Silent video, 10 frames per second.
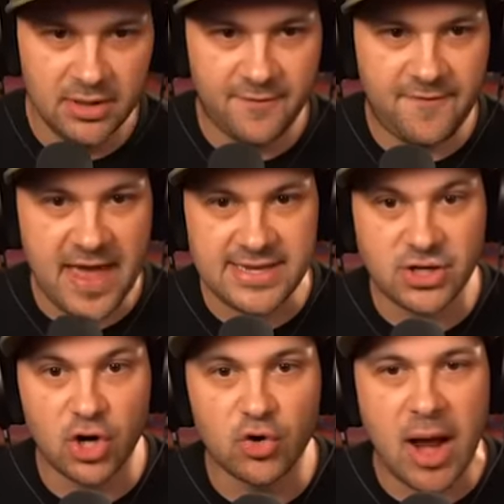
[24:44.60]
face.
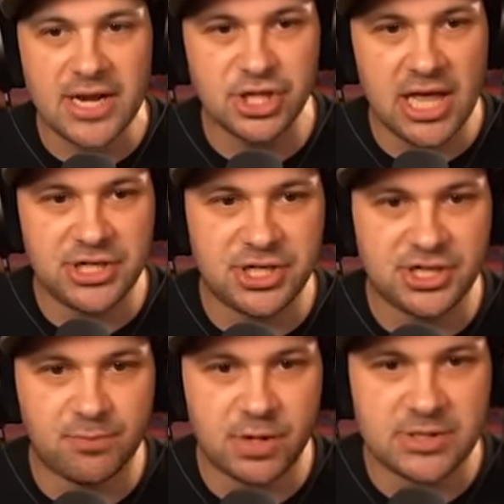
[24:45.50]
Congratulations,
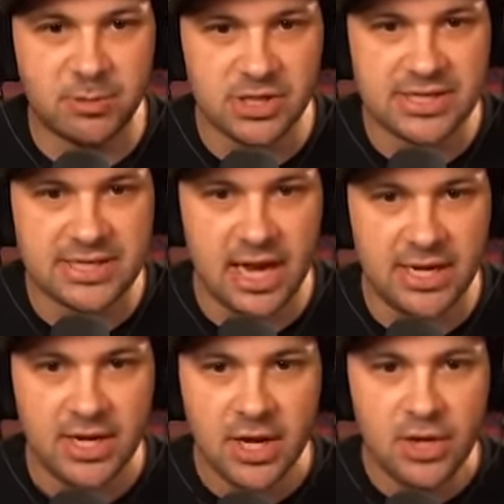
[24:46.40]
the principal is
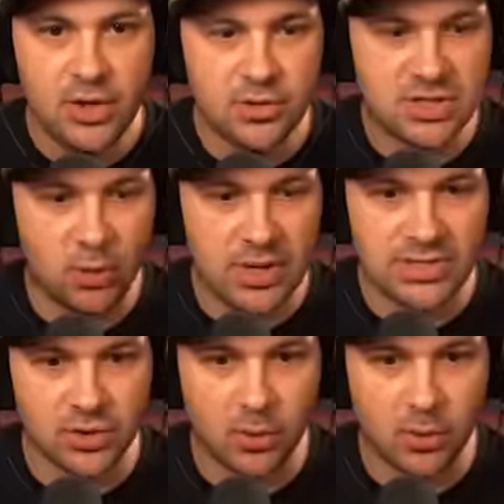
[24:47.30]
stunned. Use the whistle to